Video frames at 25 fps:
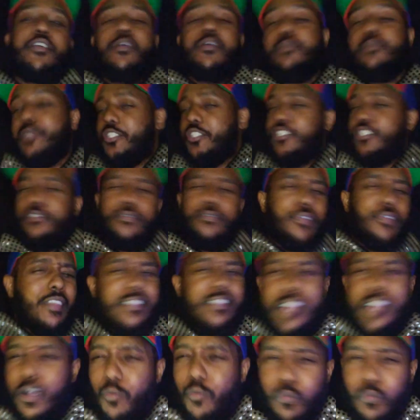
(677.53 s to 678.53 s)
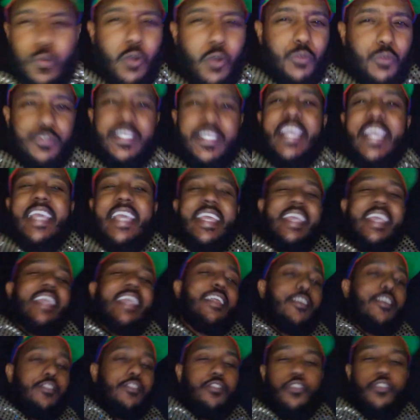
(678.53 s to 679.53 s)
commission fees that won't
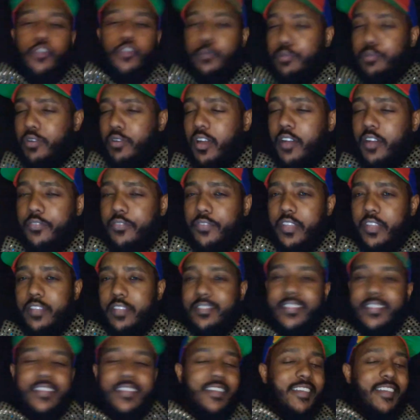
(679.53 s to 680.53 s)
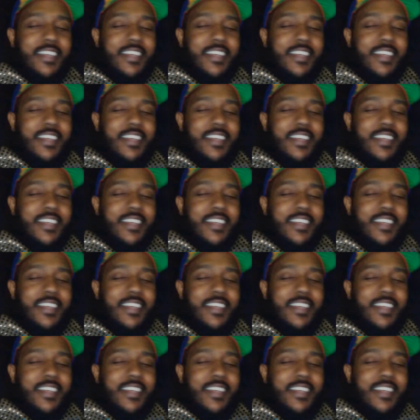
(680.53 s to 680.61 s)
eat into your profits,